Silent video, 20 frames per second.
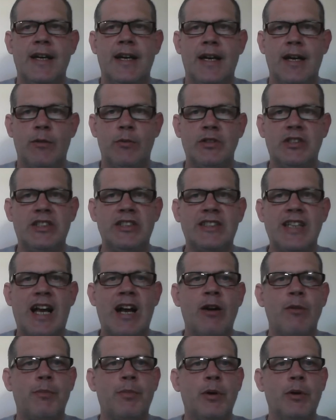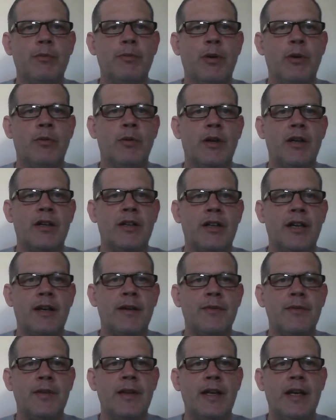which is output per worker.
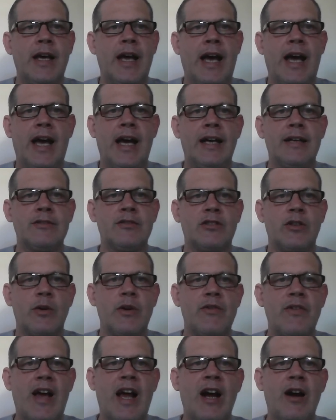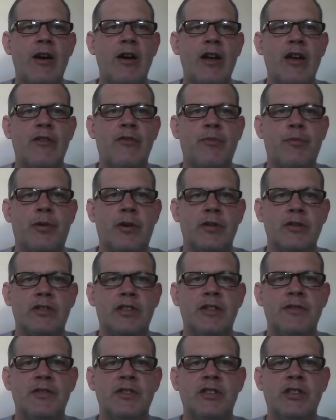So if
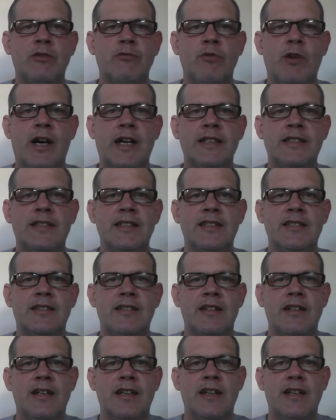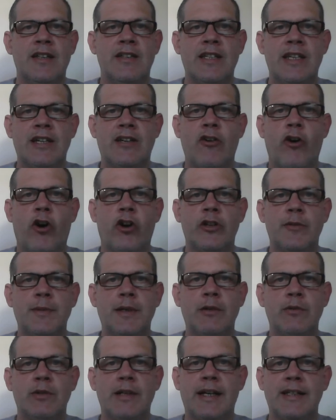productivity rises, the
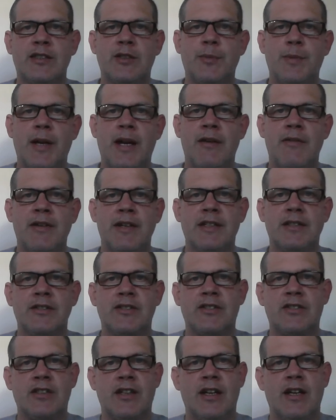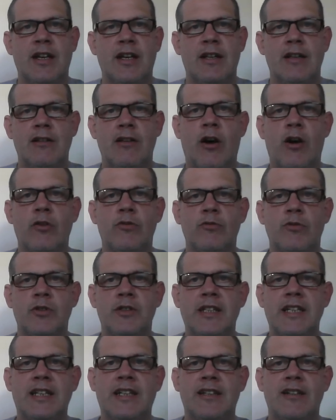economy will experience
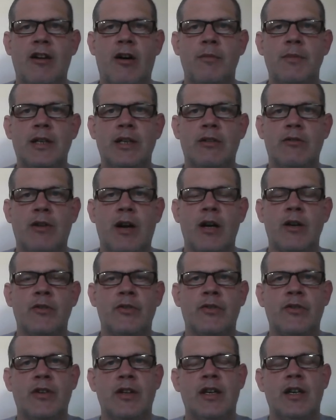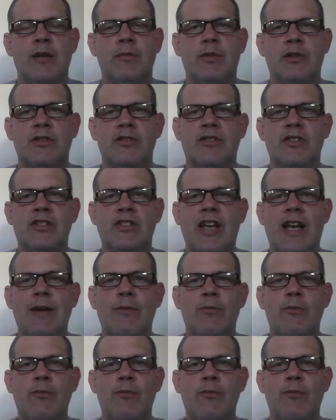long-run economic growth because the same